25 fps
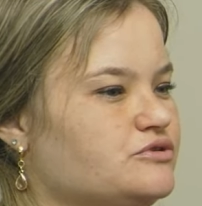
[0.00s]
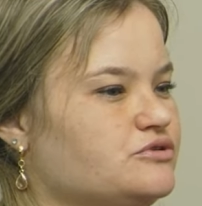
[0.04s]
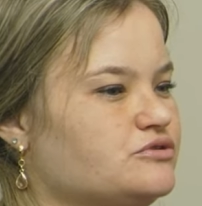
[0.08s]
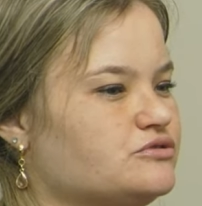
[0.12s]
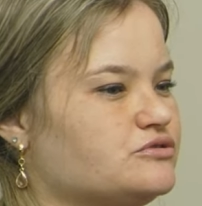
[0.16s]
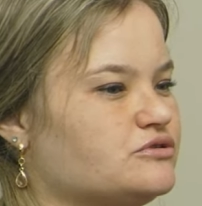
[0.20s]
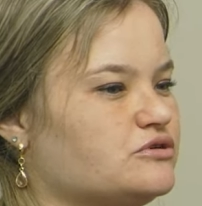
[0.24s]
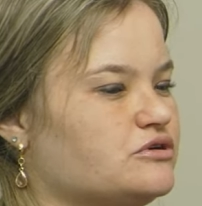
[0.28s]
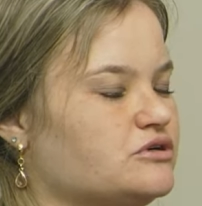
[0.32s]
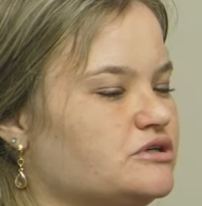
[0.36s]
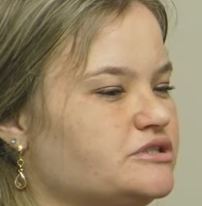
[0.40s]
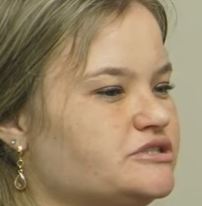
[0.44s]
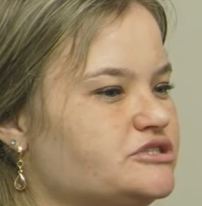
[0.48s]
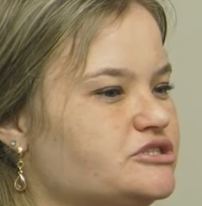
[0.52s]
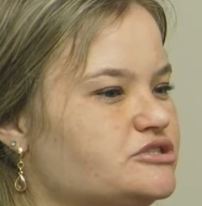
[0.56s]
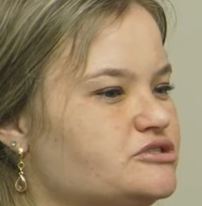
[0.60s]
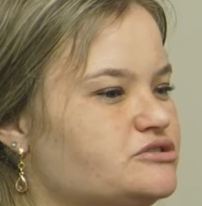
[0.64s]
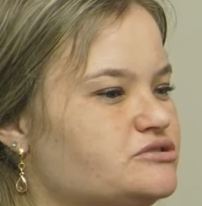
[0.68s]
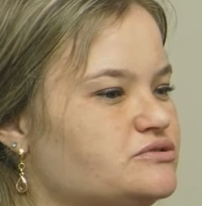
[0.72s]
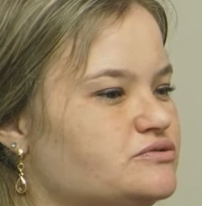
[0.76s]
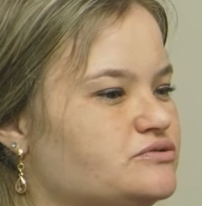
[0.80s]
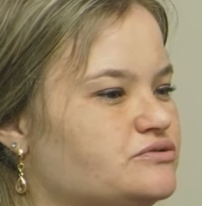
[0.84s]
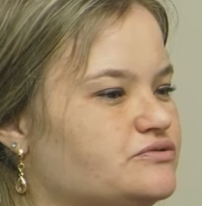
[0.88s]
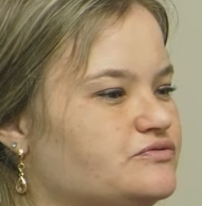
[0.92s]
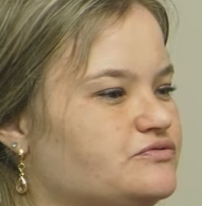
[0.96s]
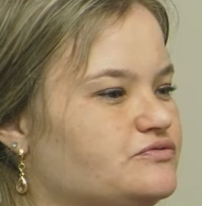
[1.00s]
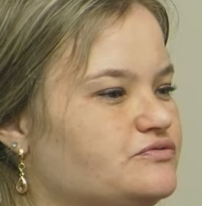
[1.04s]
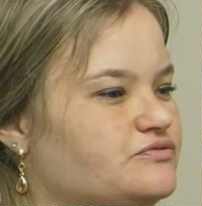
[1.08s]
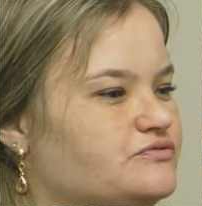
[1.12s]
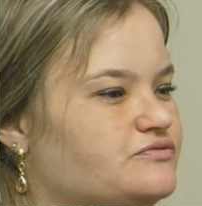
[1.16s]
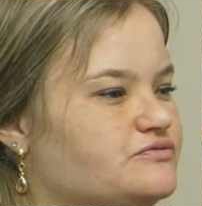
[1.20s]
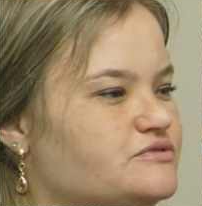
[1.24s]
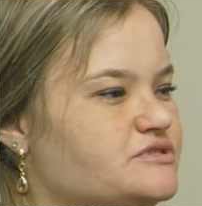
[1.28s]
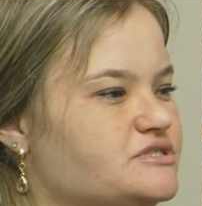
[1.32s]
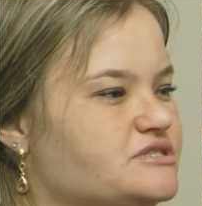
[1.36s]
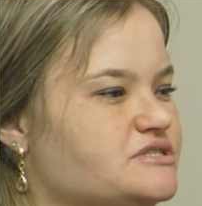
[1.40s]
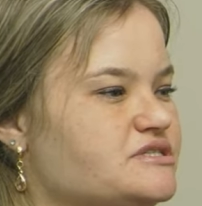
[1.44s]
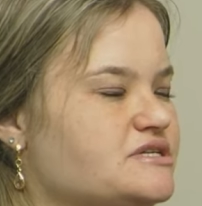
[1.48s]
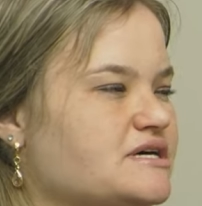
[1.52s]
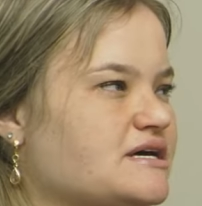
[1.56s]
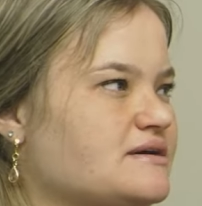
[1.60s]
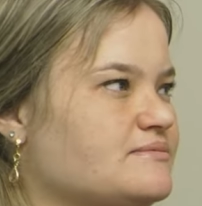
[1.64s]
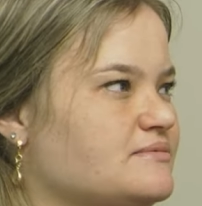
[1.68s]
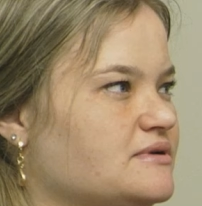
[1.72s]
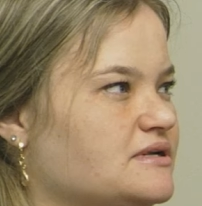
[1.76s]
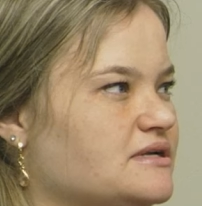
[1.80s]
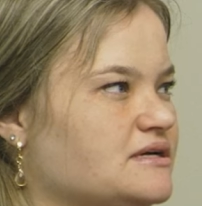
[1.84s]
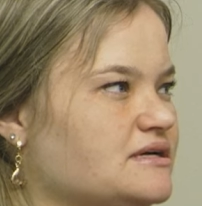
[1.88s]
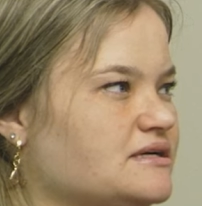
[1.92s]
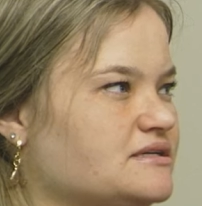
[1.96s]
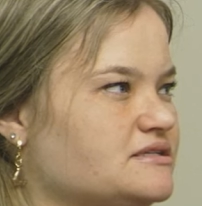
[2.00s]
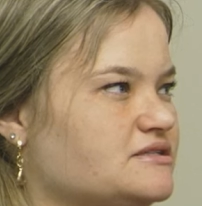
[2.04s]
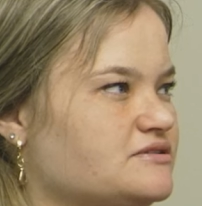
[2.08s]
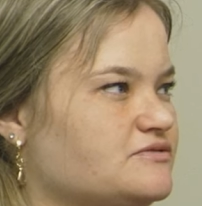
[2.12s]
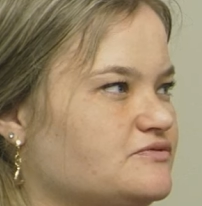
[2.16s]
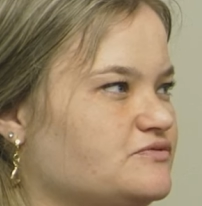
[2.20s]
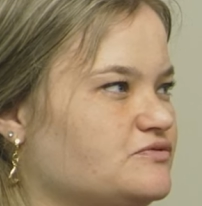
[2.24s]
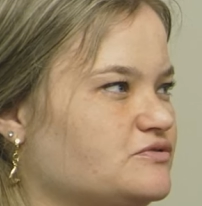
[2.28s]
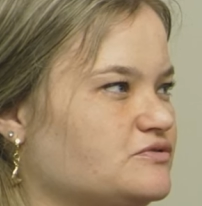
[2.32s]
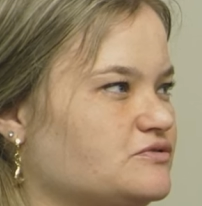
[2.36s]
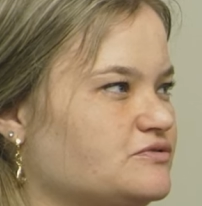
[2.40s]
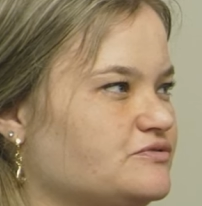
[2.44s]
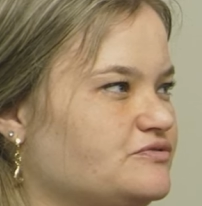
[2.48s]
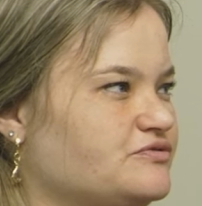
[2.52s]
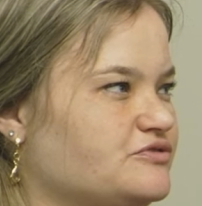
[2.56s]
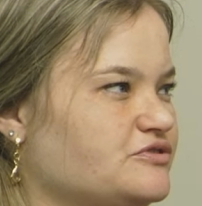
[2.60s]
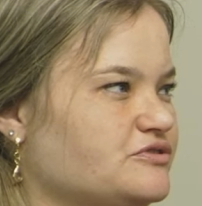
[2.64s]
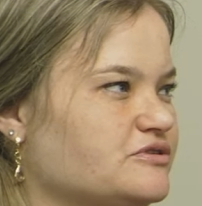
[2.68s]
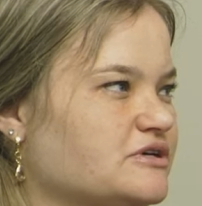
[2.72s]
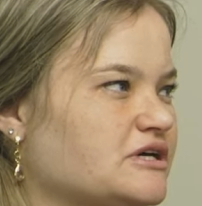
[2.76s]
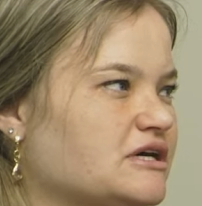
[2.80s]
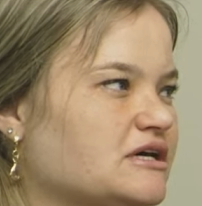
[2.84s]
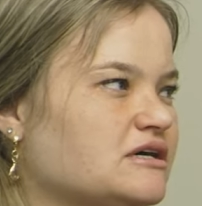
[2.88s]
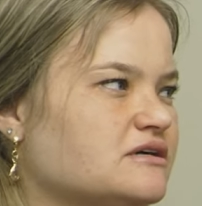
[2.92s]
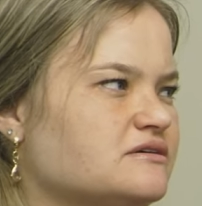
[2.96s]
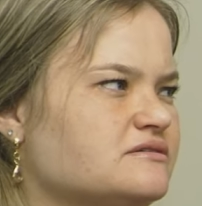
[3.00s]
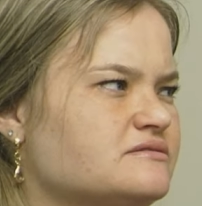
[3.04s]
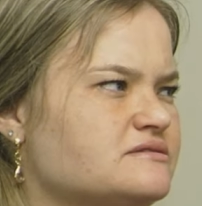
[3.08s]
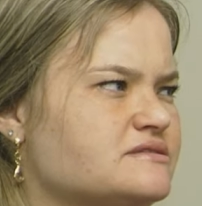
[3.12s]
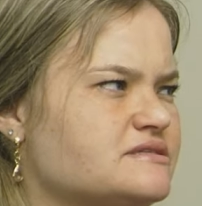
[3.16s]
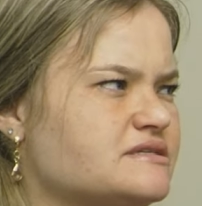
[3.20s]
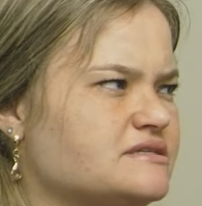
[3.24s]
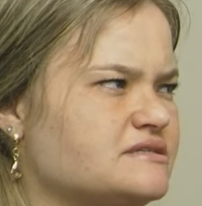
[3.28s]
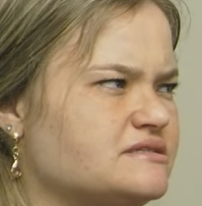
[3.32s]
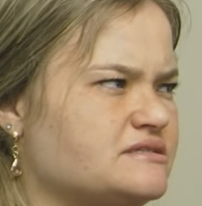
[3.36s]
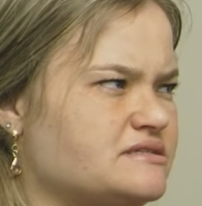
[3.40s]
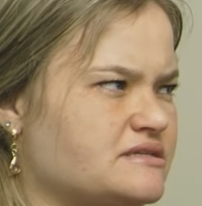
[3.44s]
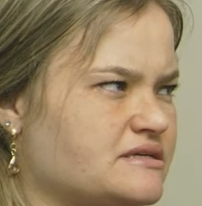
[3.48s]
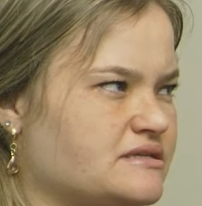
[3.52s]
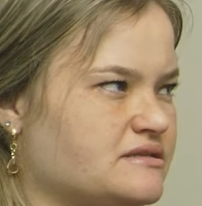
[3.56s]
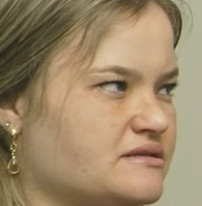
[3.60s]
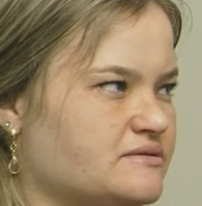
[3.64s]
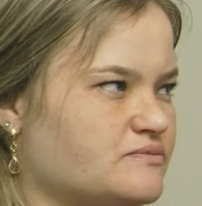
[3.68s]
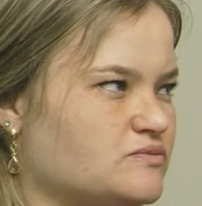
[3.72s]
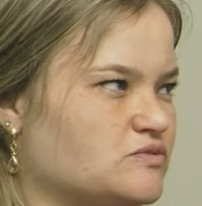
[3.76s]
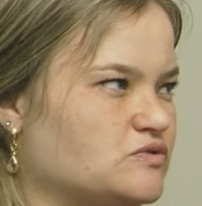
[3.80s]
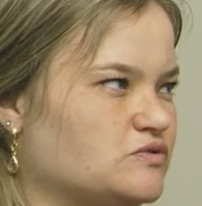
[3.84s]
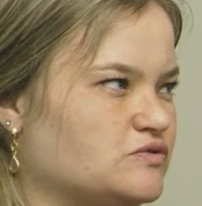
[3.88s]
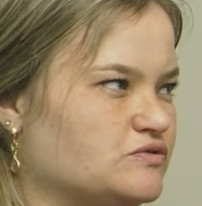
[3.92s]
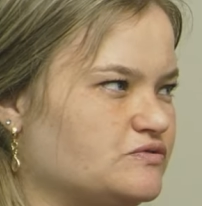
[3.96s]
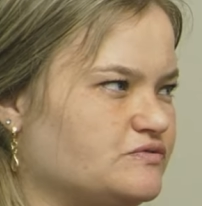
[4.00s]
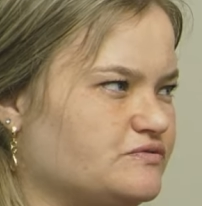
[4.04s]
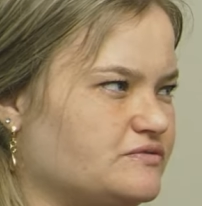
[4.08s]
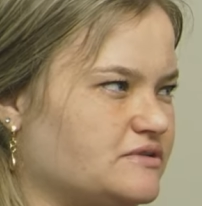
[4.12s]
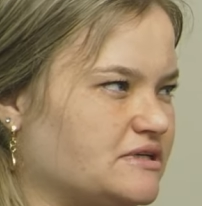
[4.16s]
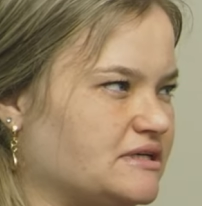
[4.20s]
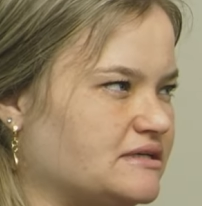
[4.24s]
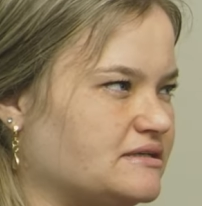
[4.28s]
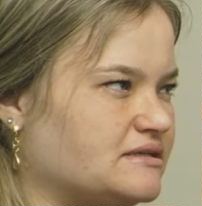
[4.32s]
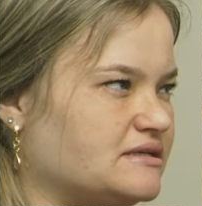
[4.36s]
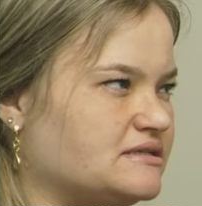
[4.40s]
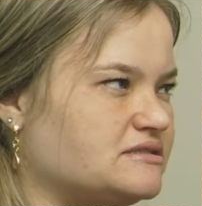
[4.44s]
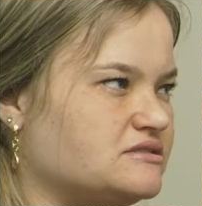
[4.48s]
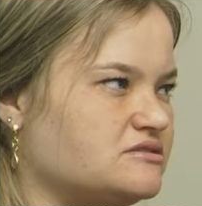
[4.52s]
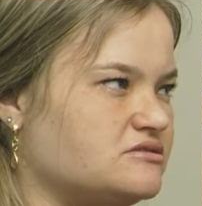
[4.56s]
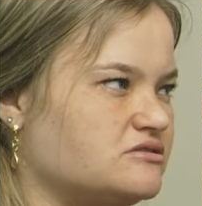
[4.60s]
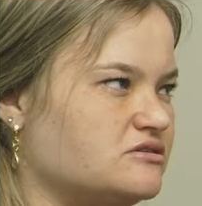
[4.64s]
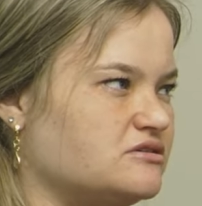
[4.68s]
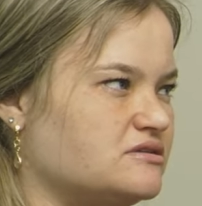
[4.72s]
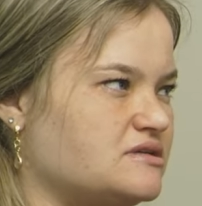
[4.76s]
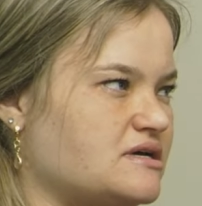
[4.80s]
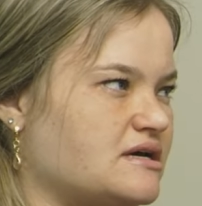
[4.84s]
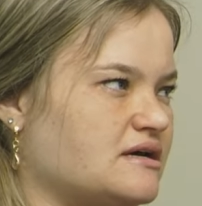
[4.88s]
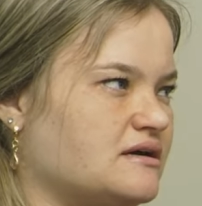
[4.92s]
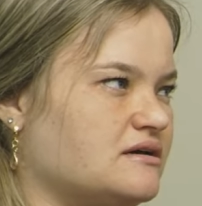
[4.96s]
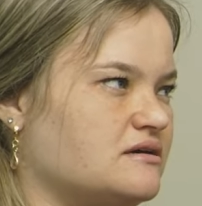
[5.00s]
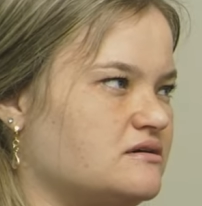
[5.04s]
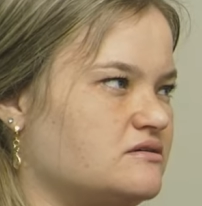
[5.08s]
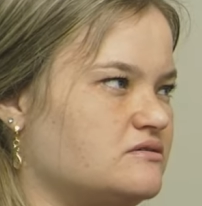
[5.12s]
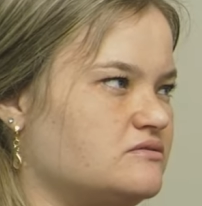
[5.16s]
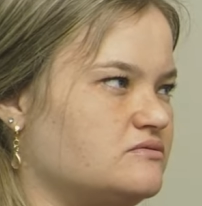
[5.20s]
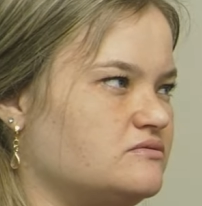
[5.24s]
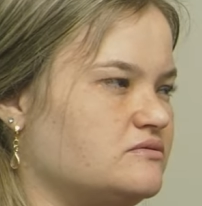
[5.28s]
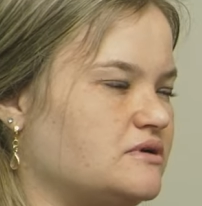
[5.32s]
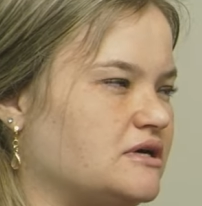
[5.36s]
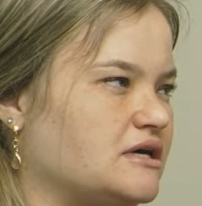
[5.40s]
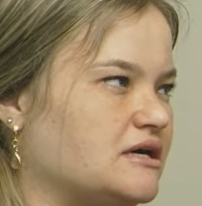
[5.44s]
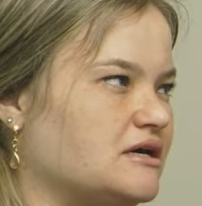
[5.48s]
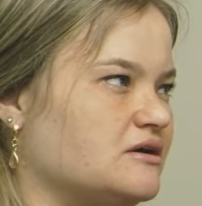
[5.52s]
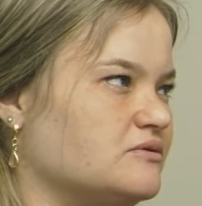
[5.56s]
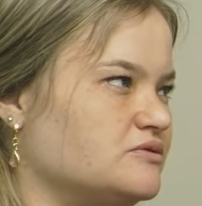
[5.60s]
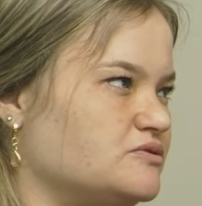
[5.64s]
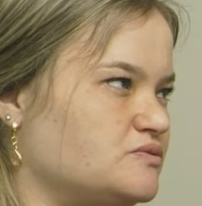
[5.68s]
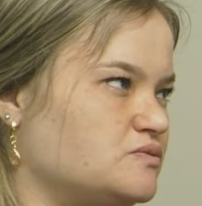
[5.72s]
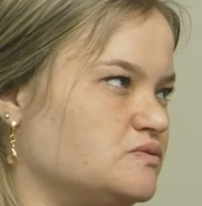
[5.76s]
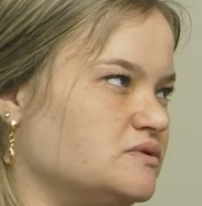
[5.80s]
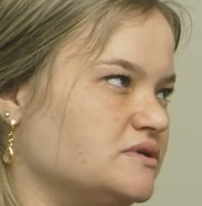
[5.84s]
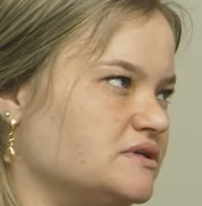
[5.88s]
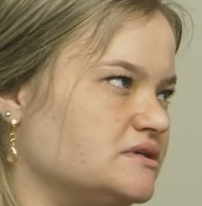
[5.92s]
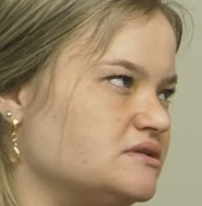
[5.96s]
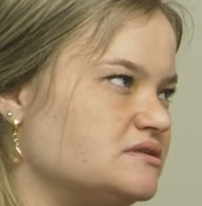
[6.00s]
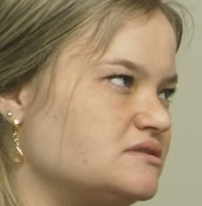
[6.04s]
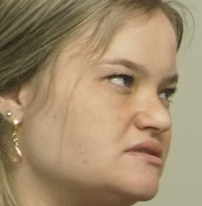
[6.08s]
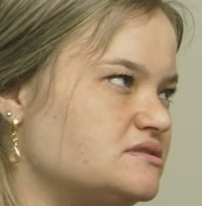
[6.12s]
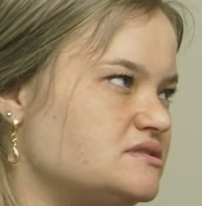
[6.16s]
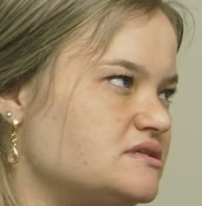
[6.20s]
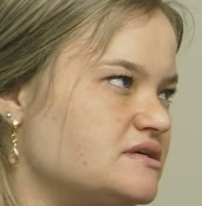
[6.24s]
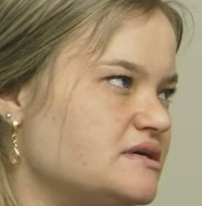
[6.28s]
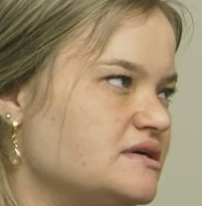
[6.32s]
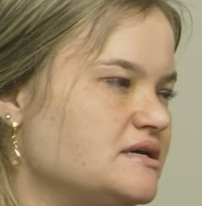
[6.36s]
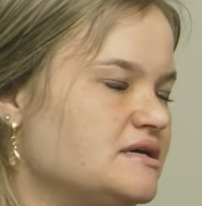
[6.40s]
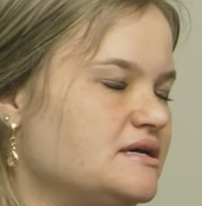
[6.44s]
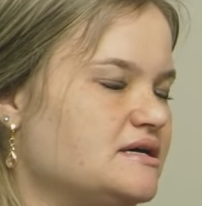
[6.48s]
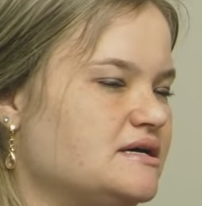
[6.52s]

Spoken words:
can't just sort of stabilize for a few hours and send them off. Like, that's not how it works.